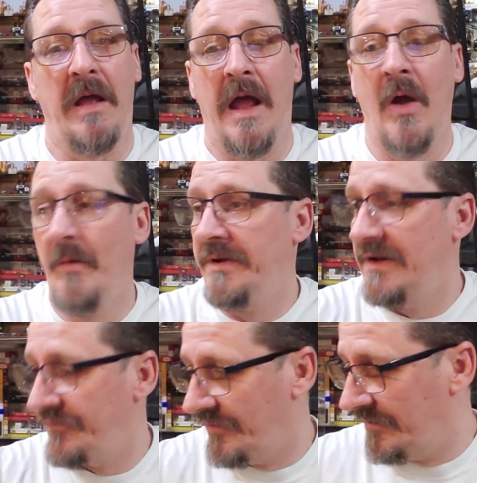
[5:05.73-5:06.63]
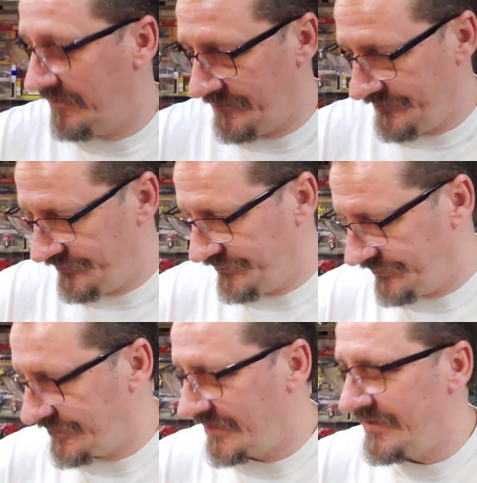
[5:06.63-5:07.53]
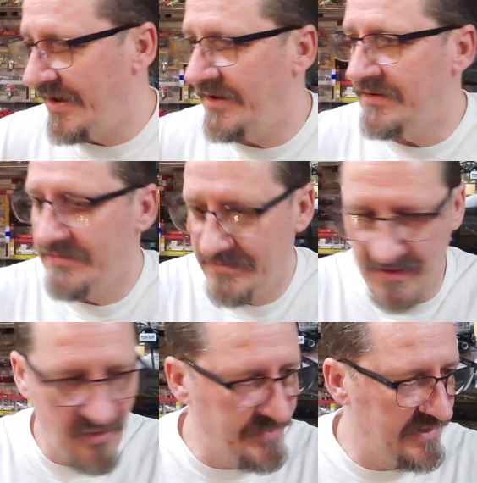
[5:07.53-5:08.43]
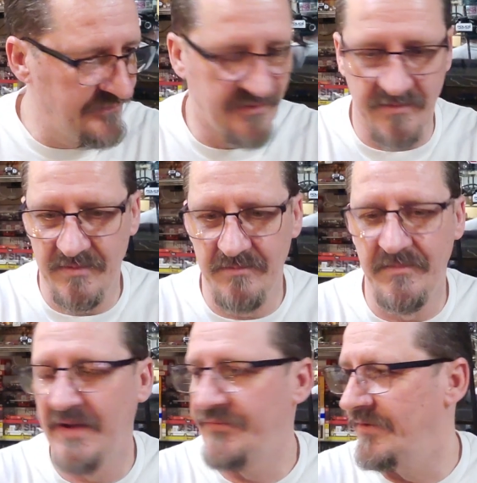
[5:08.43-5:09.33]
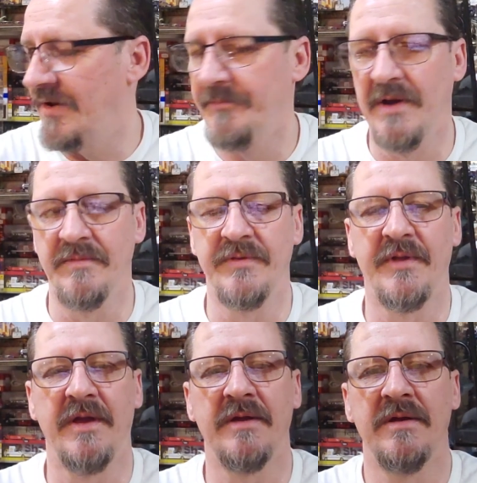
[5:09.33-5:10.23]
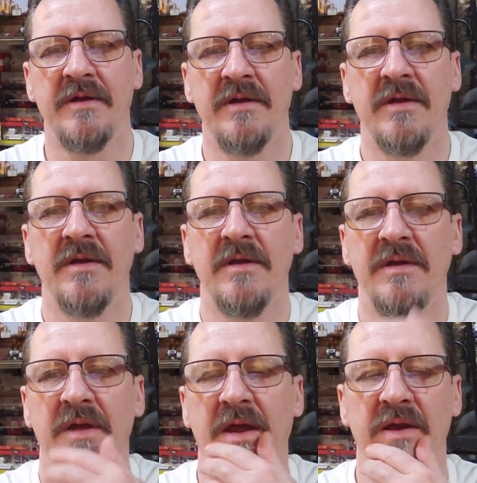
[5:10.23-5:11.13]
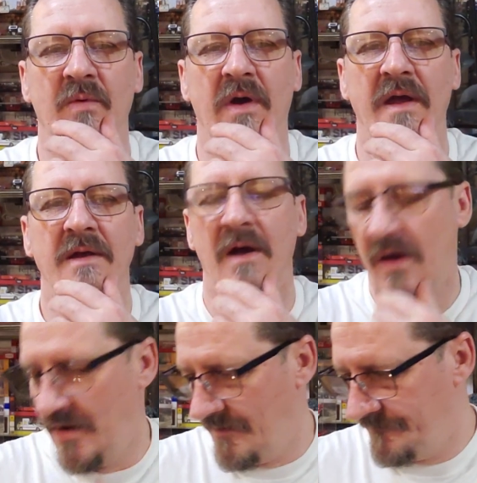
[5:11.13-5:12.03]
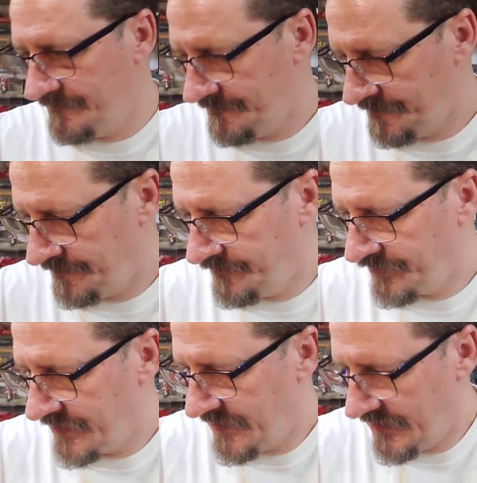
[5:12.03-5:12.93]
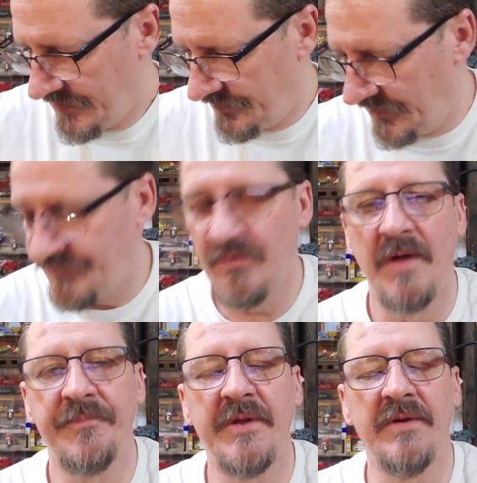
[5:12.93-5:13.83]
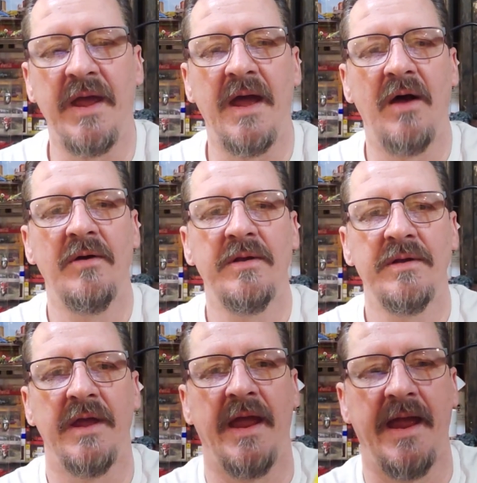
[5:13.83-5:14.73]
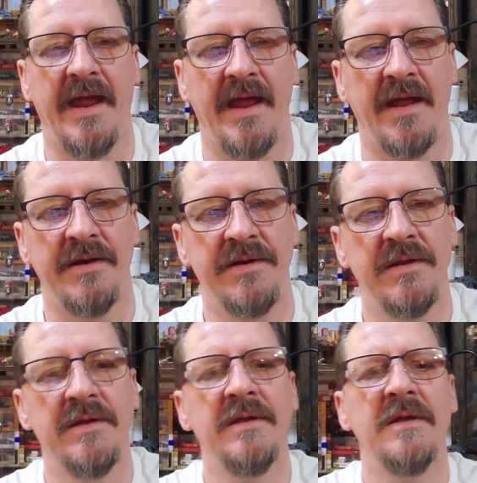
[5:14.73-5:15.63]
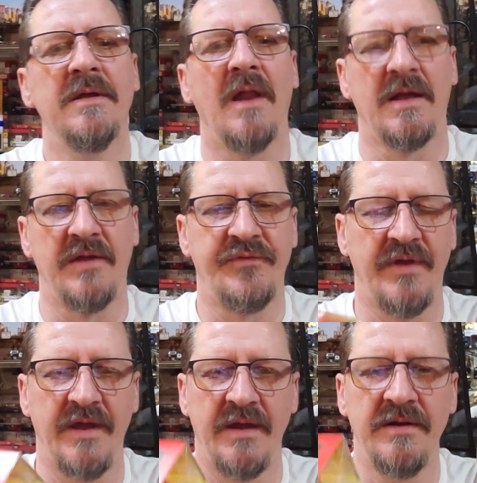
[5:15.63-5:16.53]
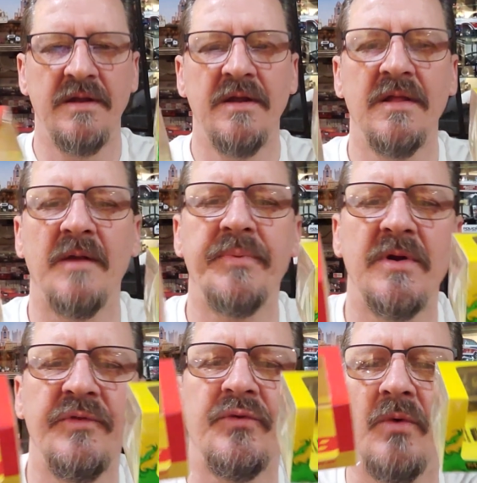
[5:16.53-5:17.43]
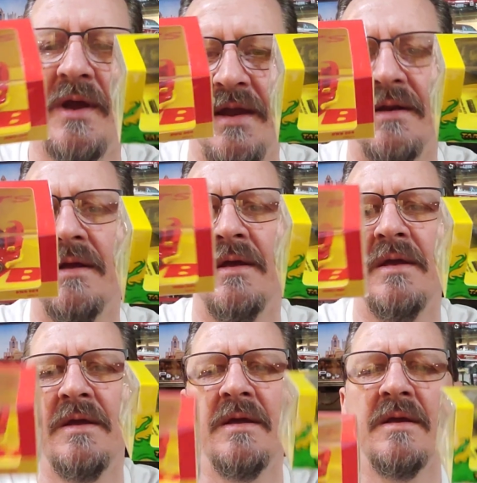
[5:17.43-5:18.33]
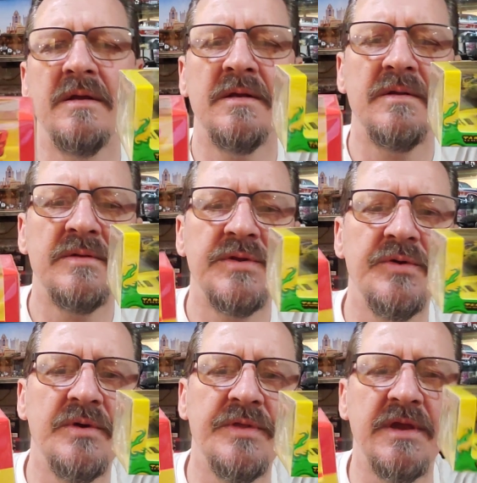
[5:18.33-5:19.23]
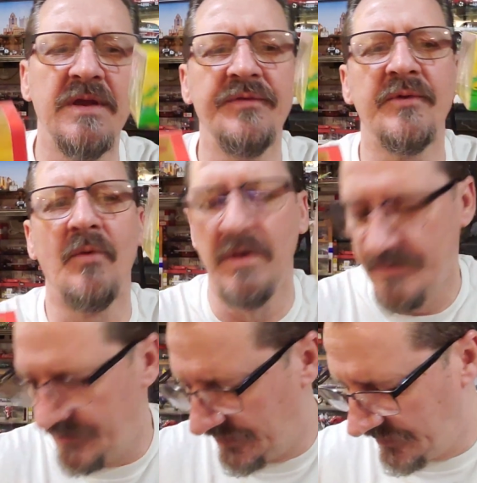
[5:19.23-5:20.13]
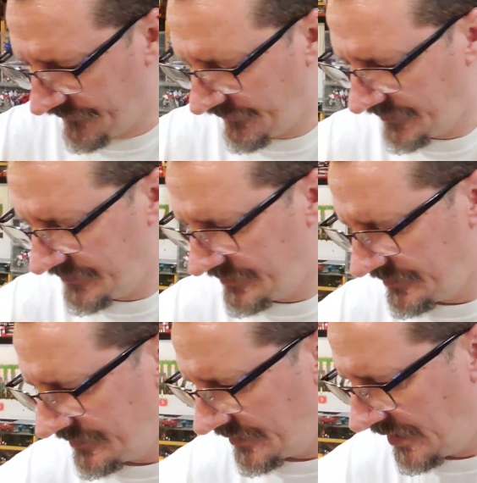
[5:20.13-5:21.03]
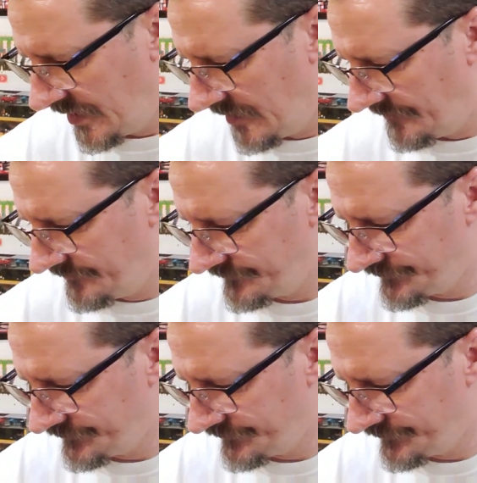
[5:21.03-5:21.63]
I hope it isn't. Dang it! I hope it isn't messing up everything. Anyway, um, these are up there now, and like I said, they're pretty sweet. Two of these and one of these. Um,